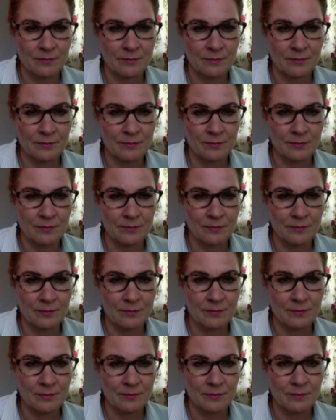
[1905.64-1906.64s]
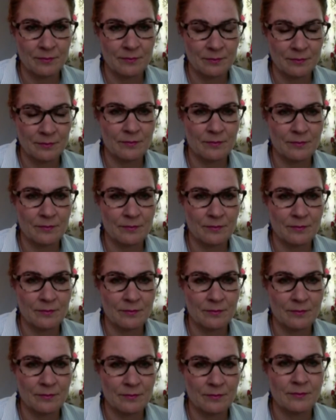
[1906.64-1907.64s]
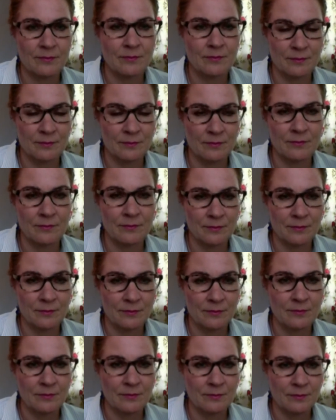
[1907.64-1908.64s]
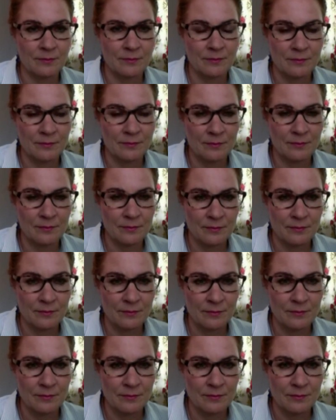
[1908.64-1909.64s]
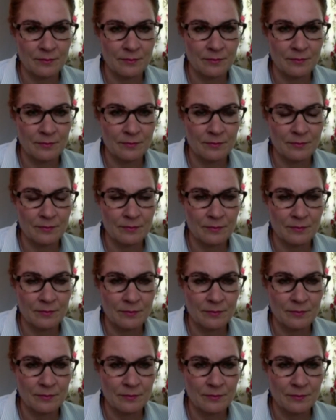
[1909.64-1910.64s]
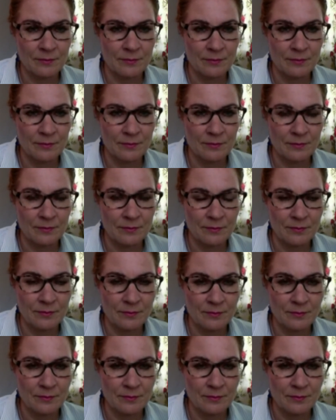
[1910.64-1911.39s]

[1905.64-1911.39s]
No words are spoken by the person on screen.